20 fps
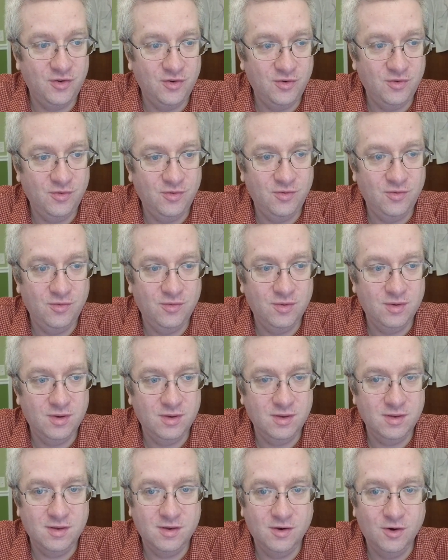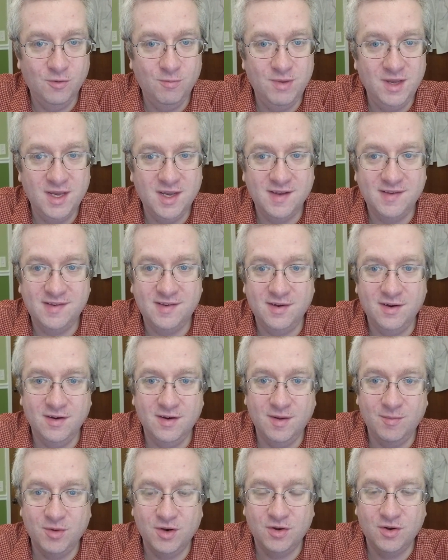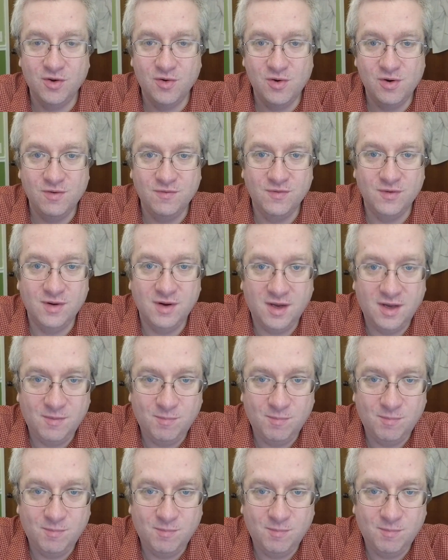to OBS here, and I'm going to go over...